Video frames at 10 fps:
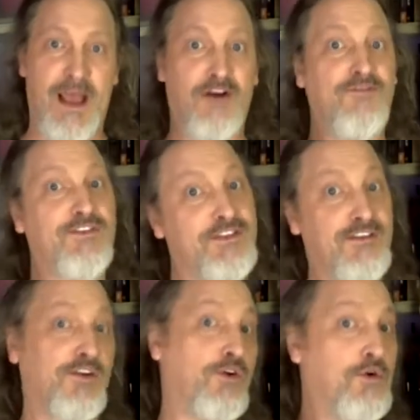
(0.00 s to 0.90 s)
alphas
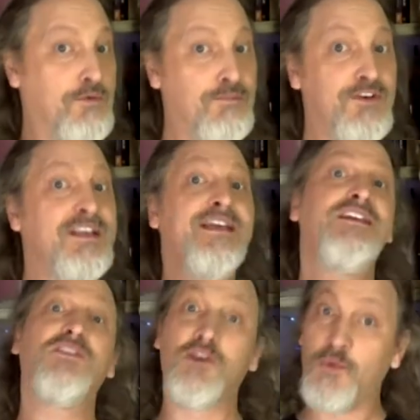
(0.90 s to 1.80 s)
in their own
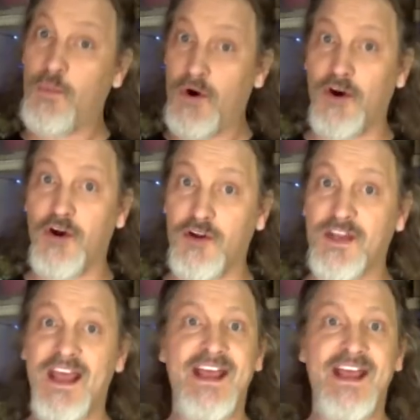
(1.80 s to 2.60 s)
particular world,